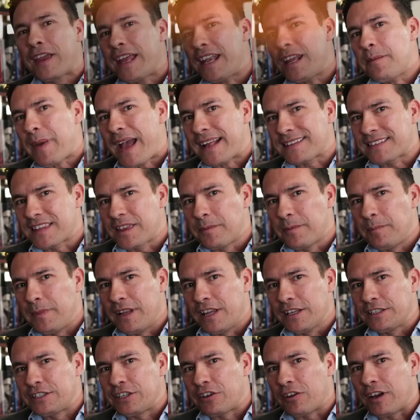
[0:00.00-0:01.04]
getting back to the
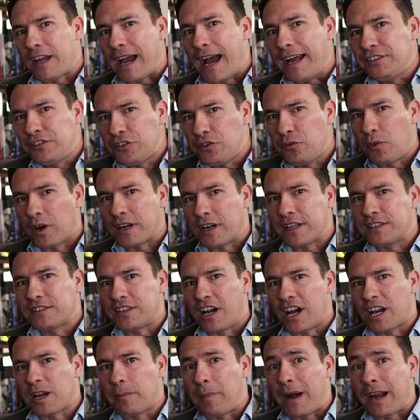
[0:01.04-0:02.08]
military, I do want to
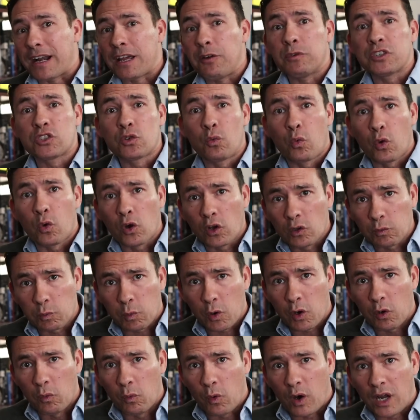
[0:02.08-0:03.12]
talk about it was World
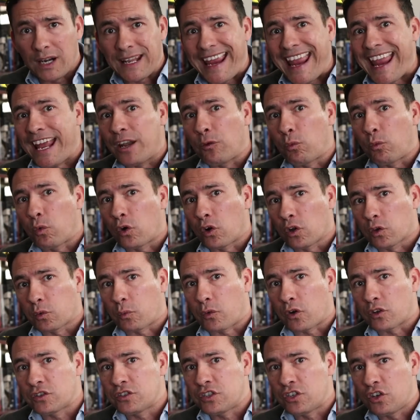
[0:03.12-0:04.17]
War I and
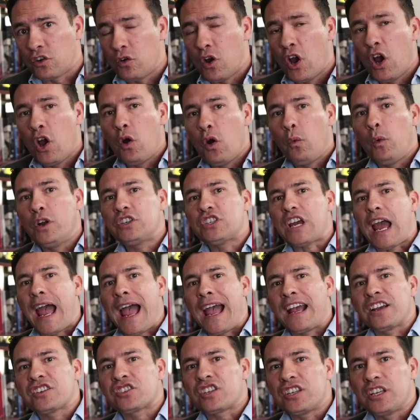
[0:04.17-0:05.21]
World War II, which
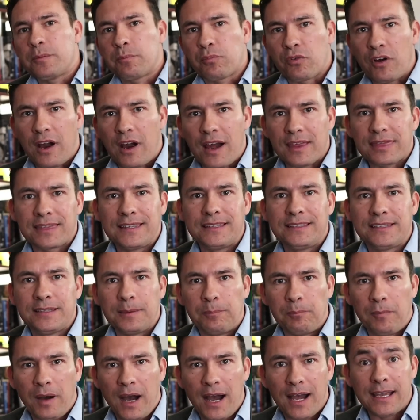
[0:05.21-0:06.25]
actually brought the
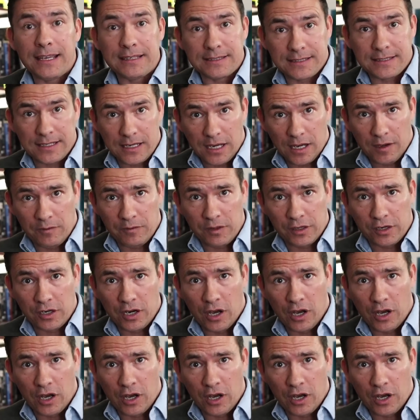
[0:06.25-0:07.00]
demise of the